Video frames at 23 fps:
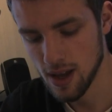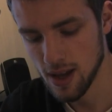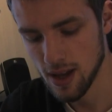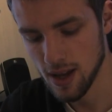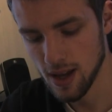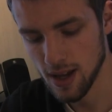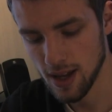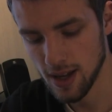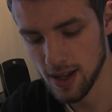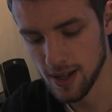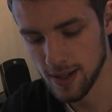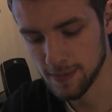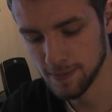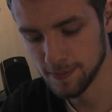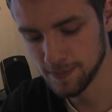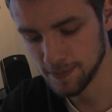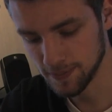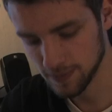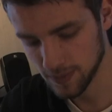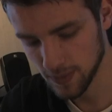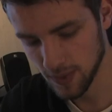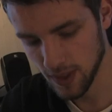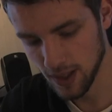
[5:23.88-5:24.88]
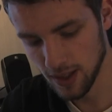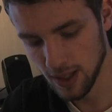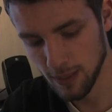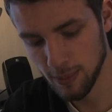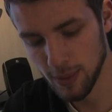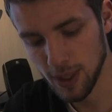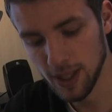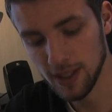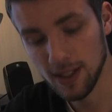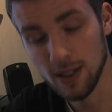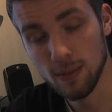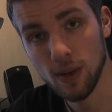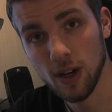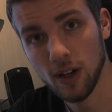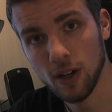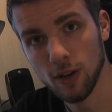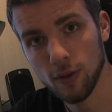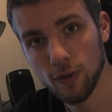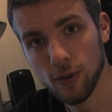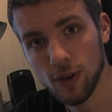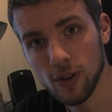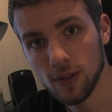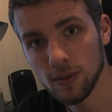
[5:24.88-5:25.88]
The built-in
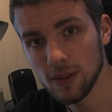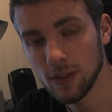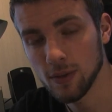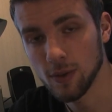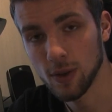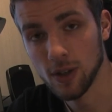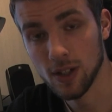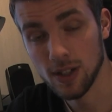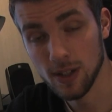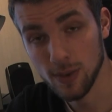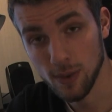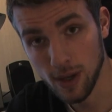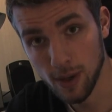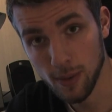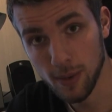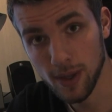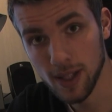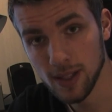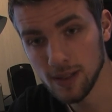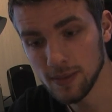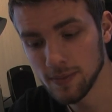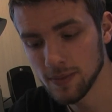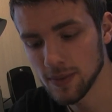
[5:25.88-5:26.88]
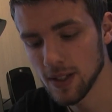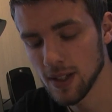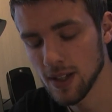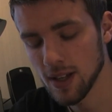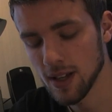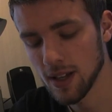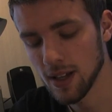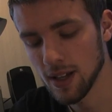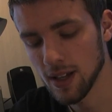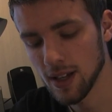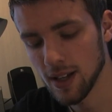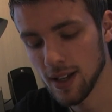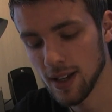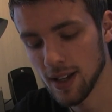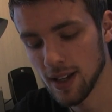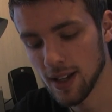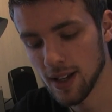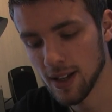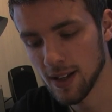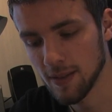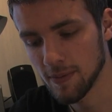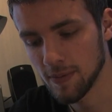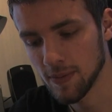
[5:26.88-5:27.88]
microphone works very well.
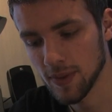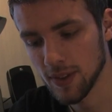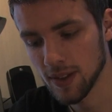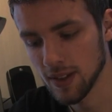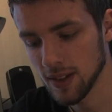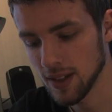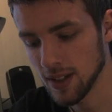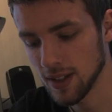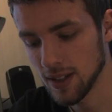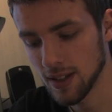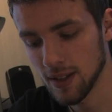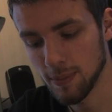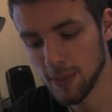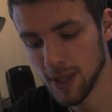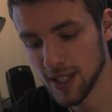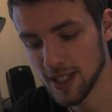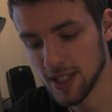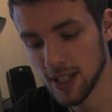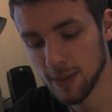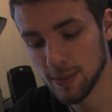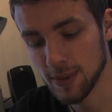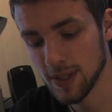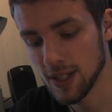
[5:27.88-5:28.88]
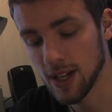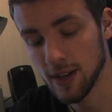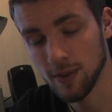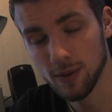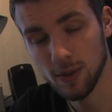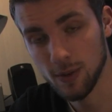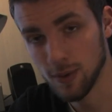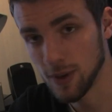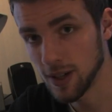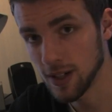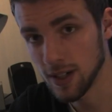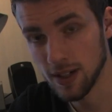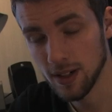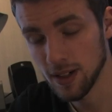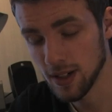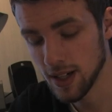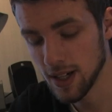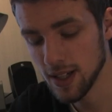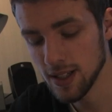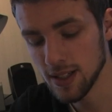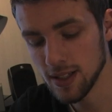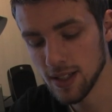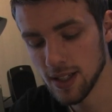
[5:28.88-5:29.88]
It picks up sound very
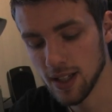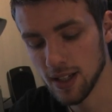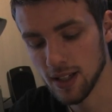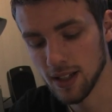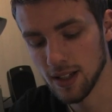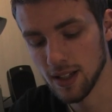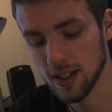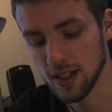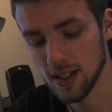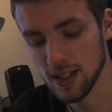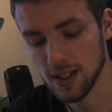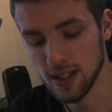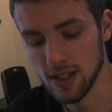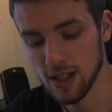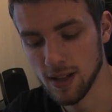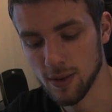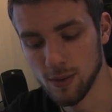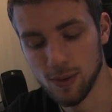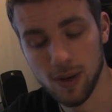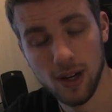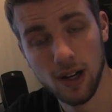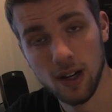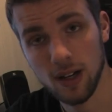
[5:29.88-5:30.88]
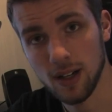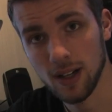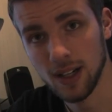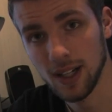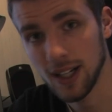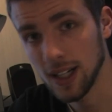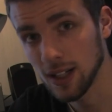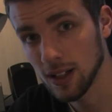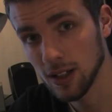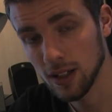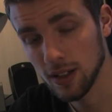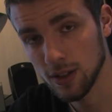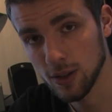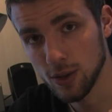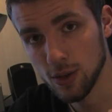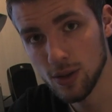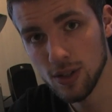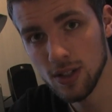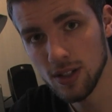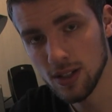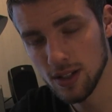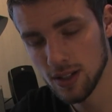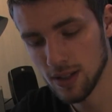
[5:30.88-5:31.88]
nice and it's a very little
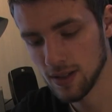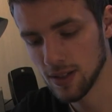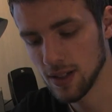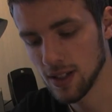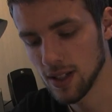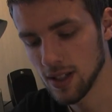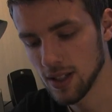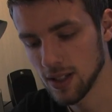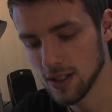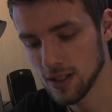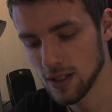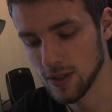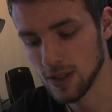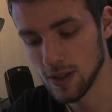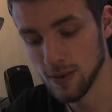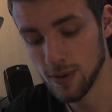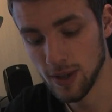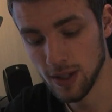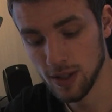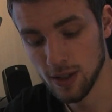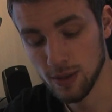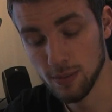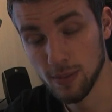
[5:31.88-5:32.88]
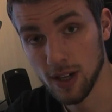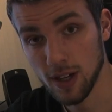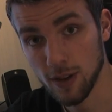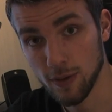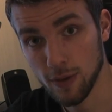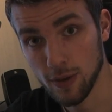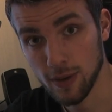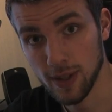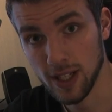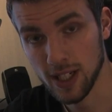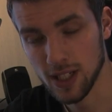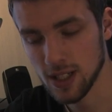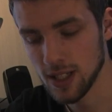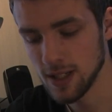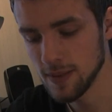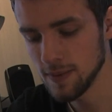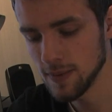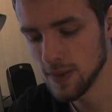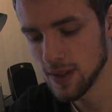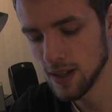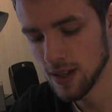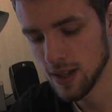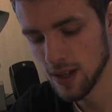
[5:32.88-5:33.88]
noise, so it's a very good microphone actually.
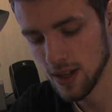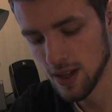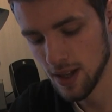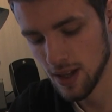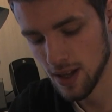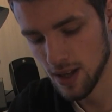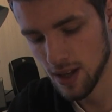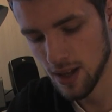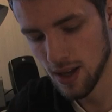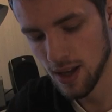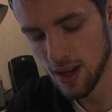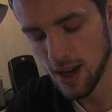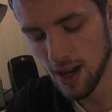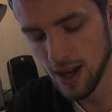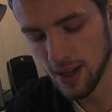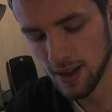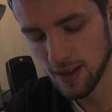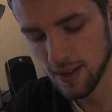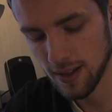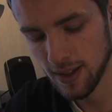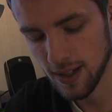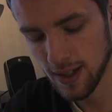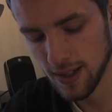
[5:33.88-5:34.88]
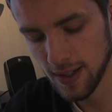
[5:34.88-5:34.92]
And